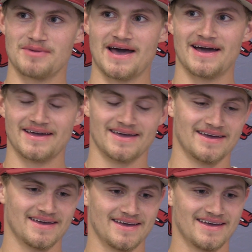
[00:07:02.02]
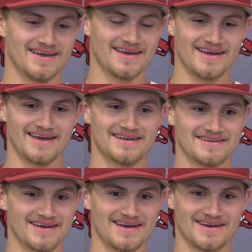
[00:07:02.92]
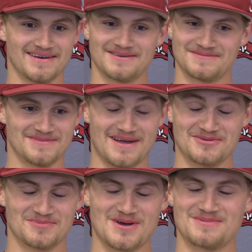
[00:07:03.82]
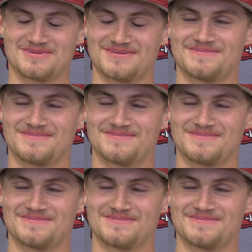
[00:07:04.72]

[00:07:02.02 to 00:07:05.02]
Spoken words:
the back, and yeah, I was pumped.